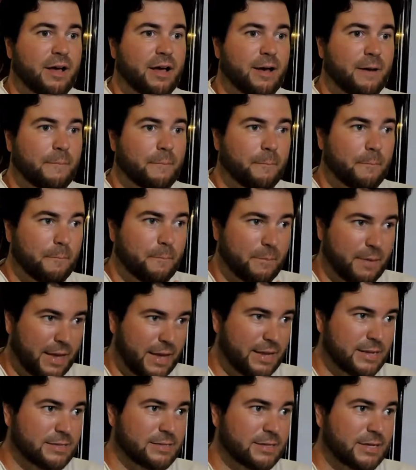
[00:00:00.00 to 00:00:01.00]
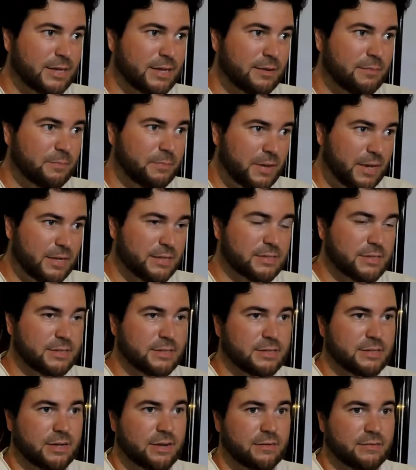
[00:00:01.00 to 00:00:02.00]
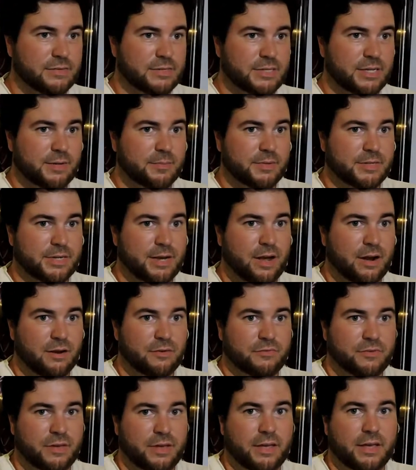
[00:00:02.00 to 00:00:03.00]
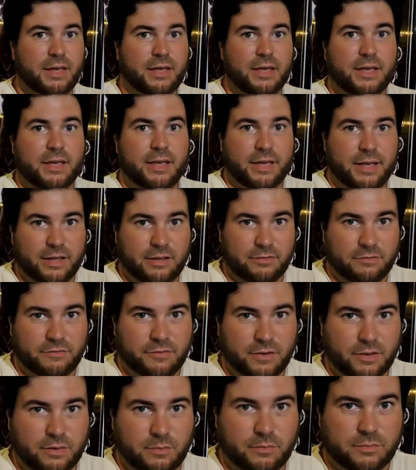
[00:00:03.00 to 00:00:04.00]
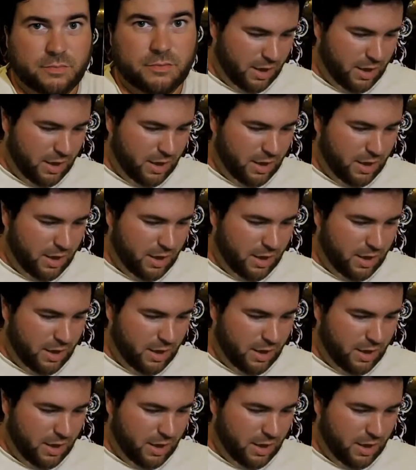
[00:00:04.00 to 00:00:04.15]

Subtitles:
amazing pieces of cinematography in film.